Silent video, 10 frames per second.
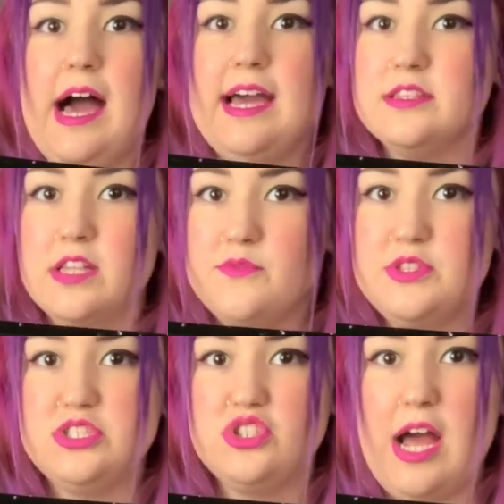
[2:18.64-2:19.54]
I love
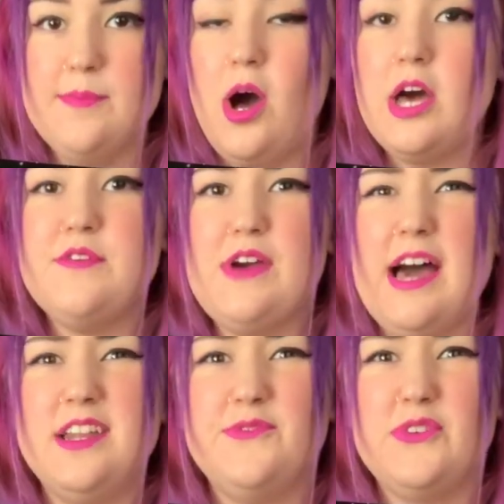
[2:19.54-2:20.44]
this tripod. I've
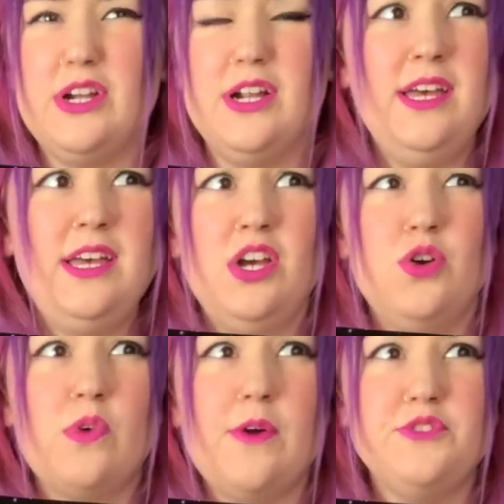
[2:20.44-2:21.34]
had it for
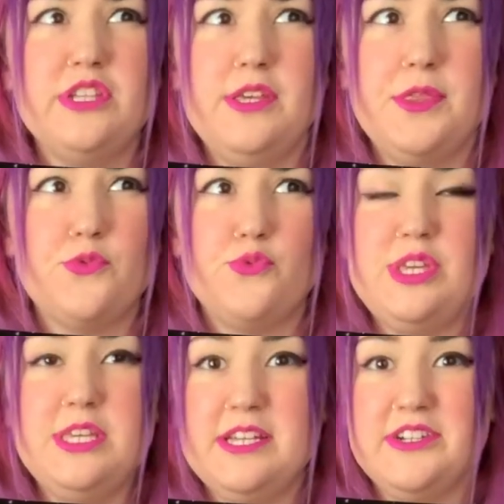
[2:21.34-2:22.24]
roughly
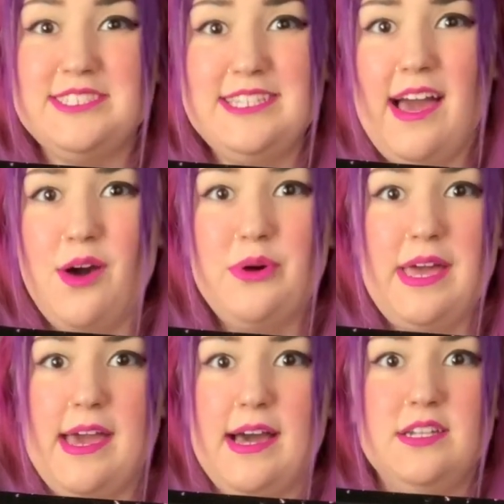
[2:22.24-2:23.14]
3 years now,
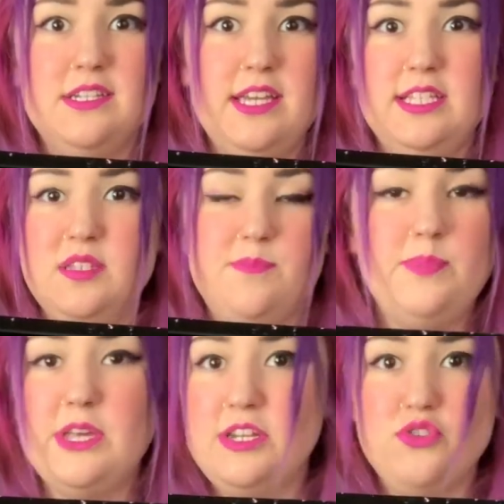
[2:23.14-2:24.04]
and it's
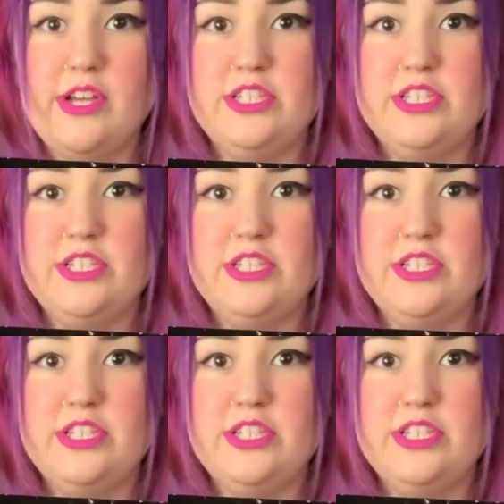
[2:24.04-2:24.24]
been in great